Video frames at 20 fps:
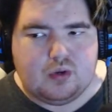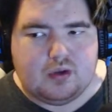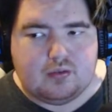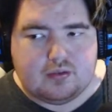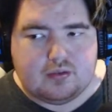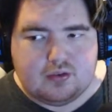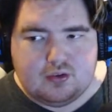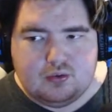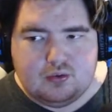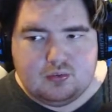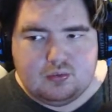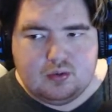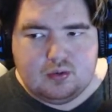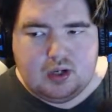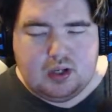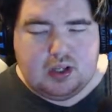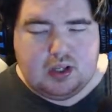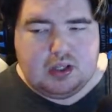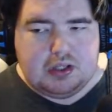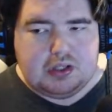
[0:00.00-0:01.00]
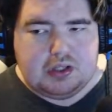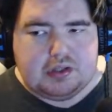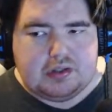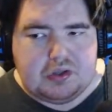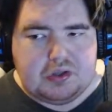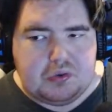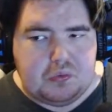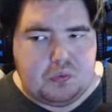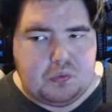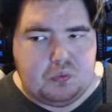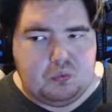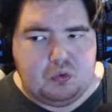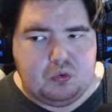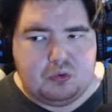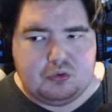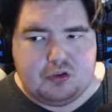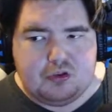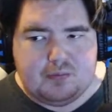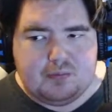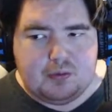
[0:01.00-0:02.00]
soon, so we'll
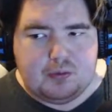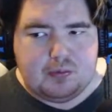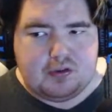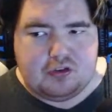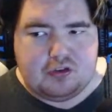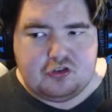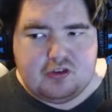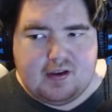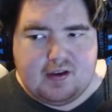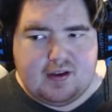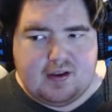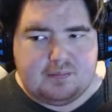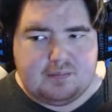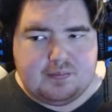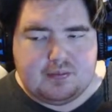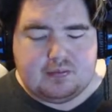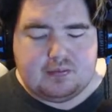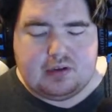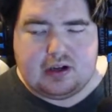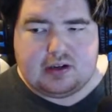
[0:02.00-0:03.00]
jump over to Jacob on a